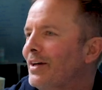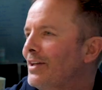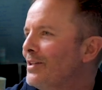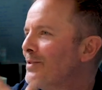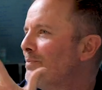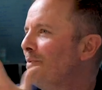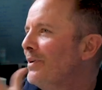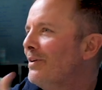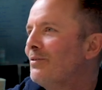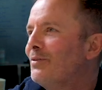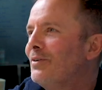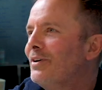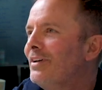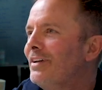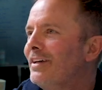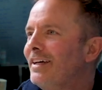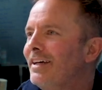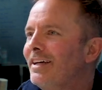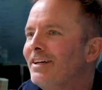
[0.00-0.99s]
it's been
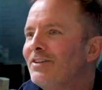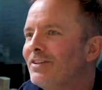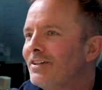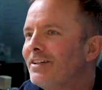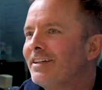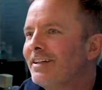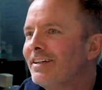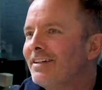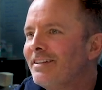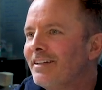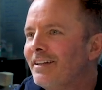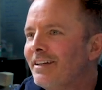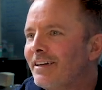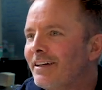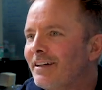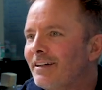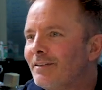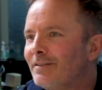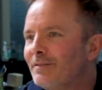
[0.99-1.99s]
really interesting to see
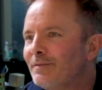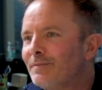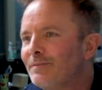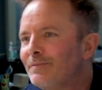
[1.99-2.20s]
that.